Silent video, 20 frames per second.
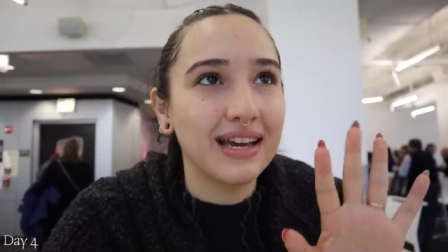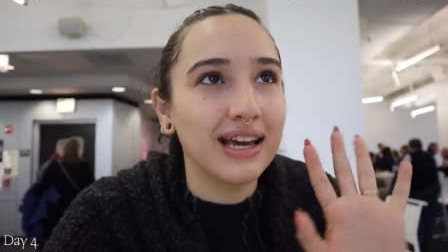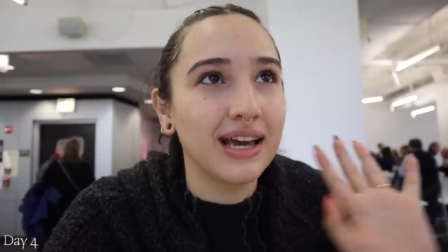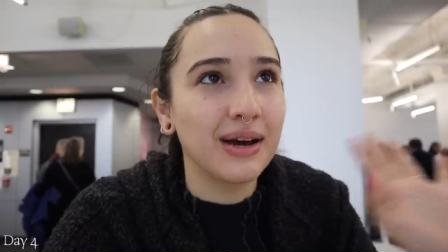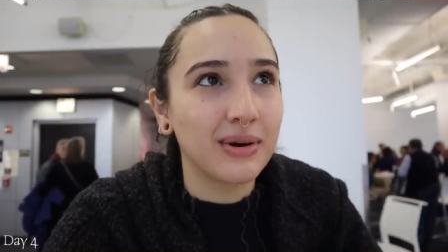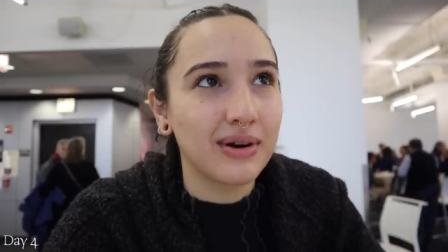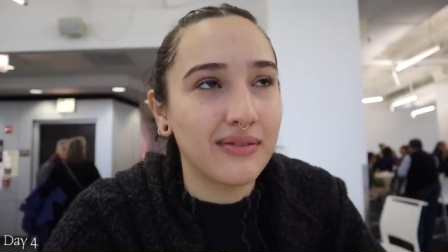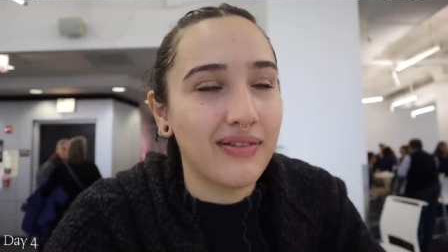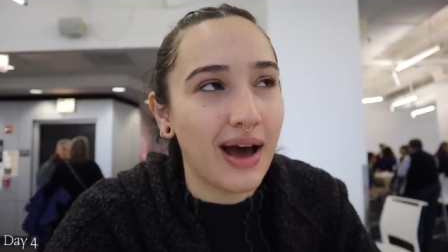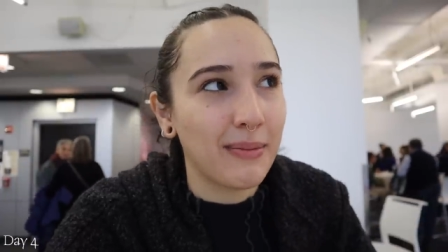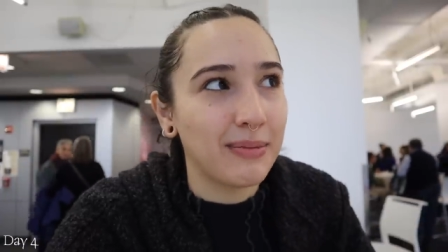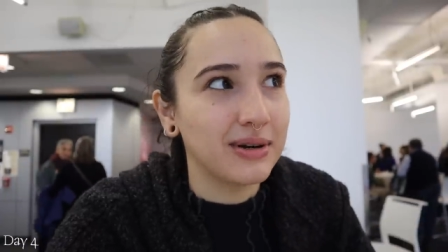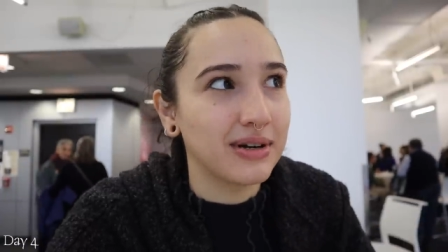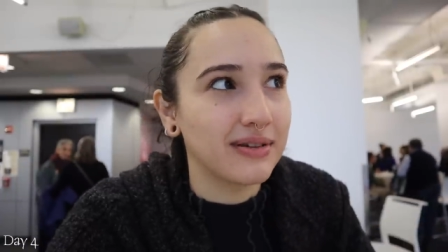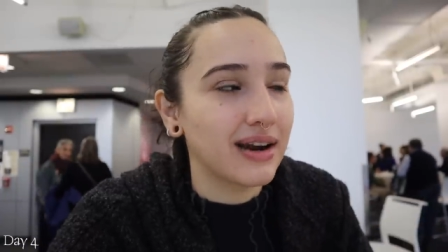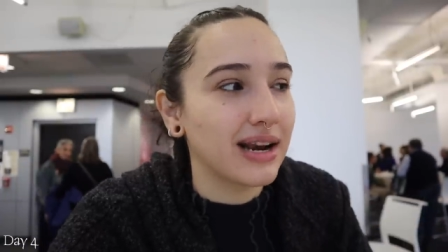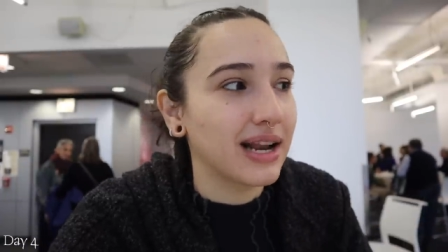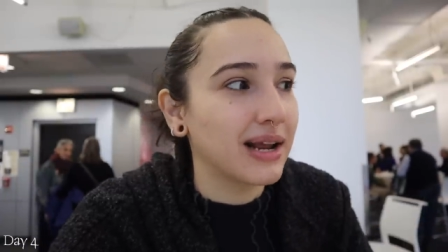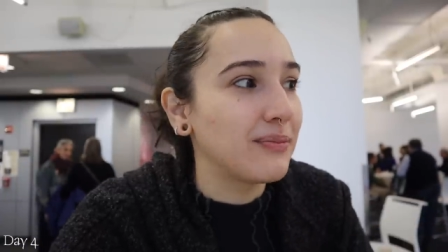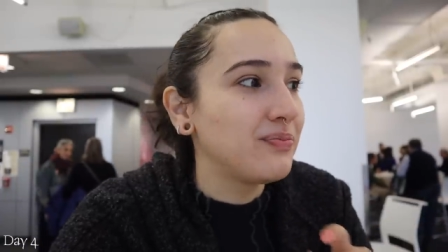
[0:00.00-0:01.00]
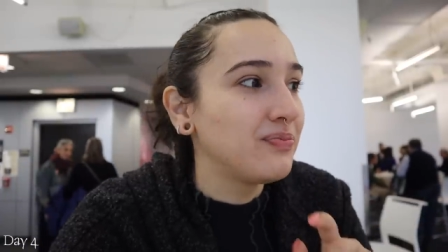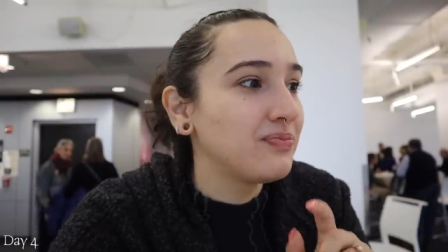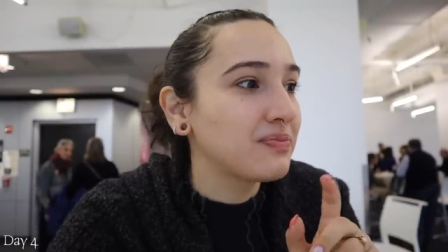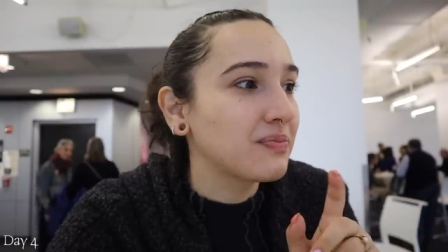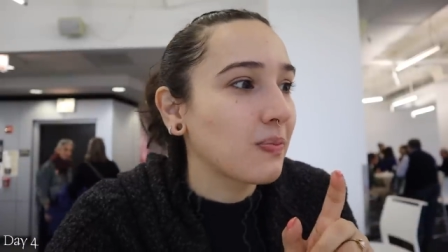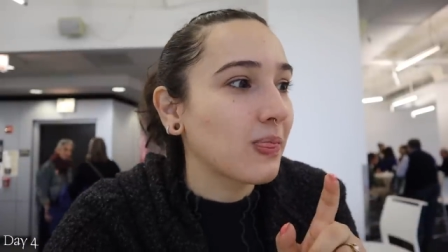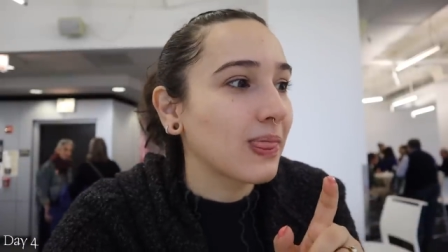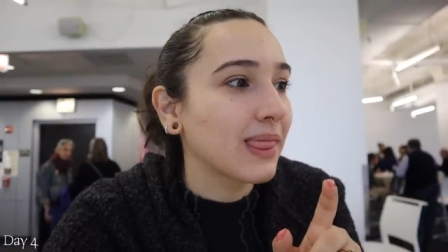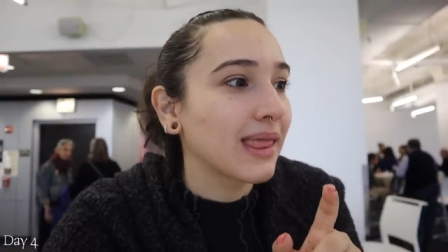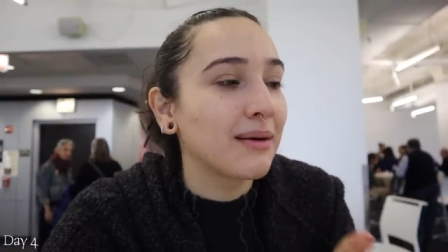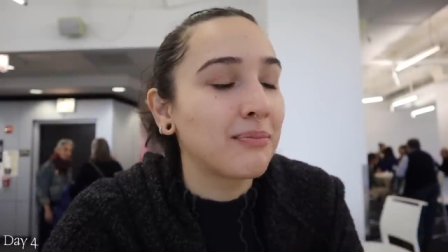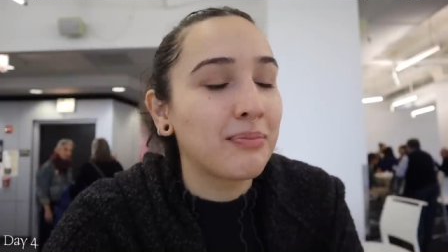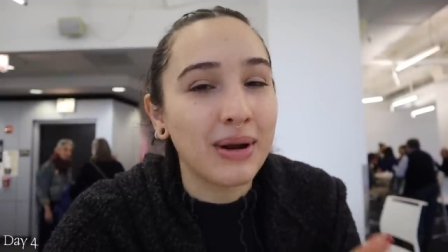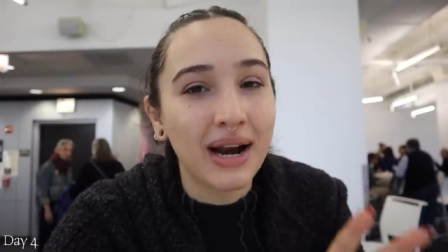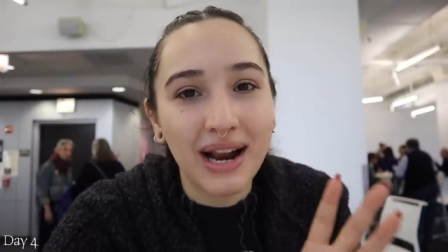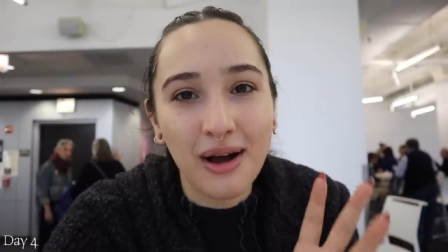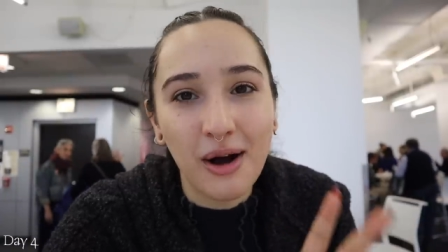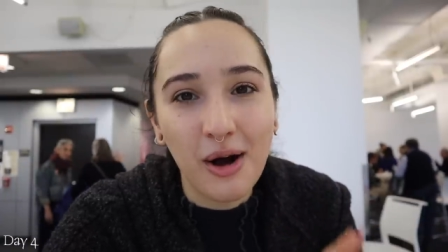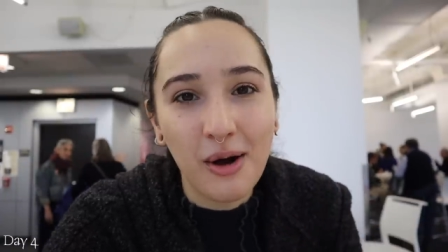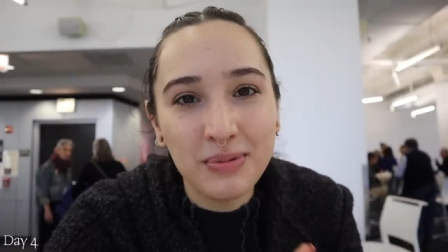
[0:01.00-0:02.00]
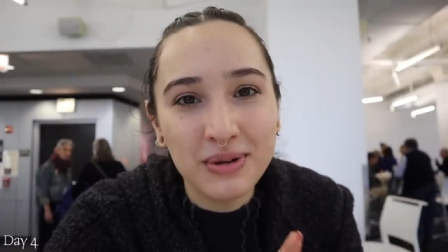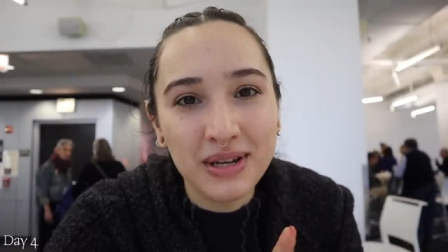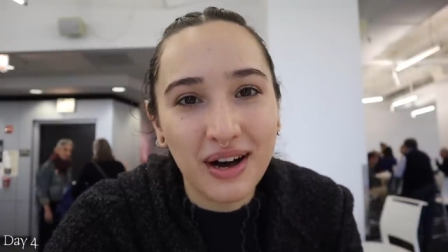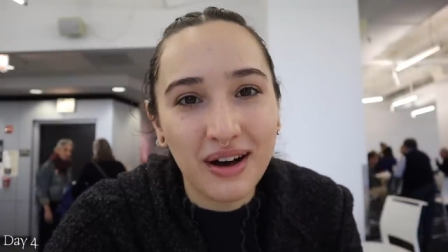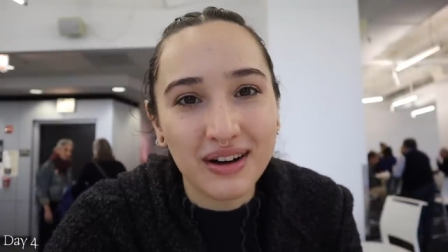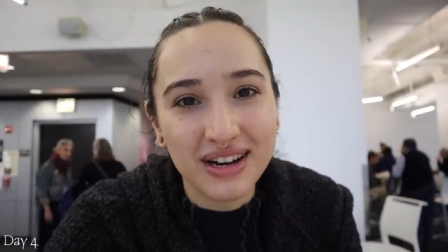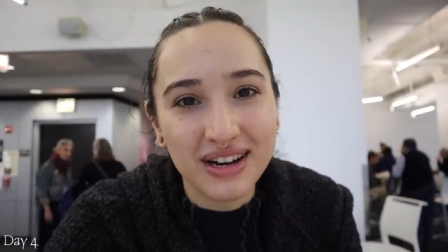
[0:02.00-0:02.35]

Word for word: it would have happened already. But I hope y'all